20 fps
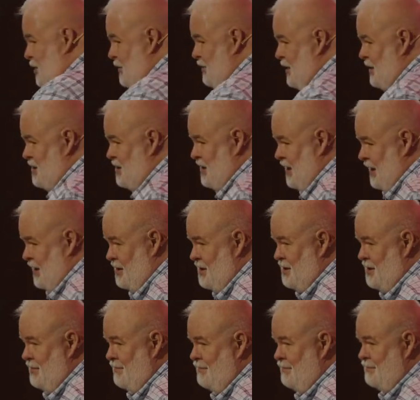of
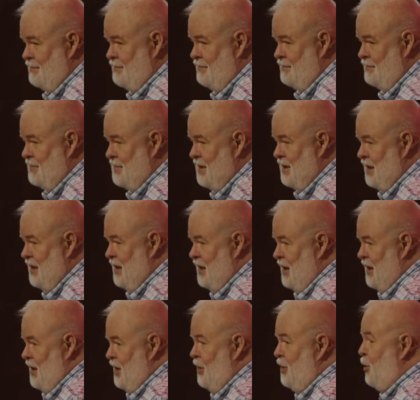incense.
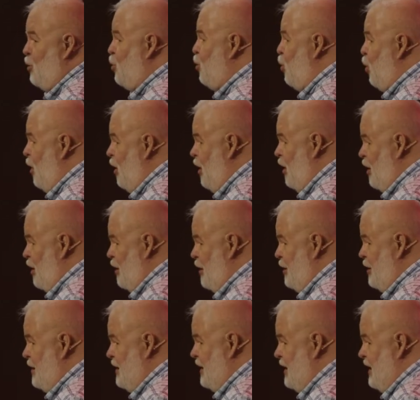The
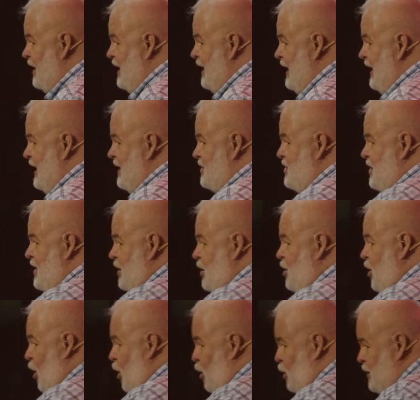word is the
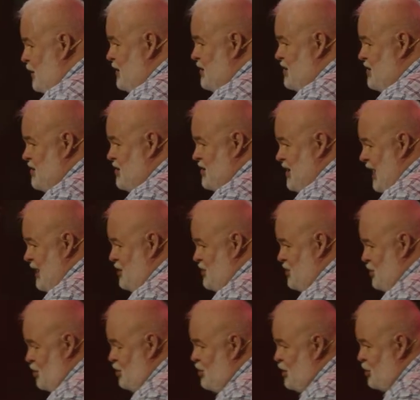golden
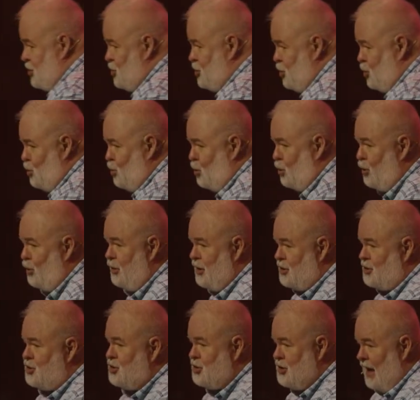censer, the tool, the
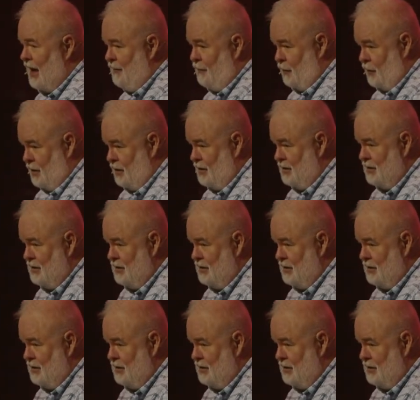shovel,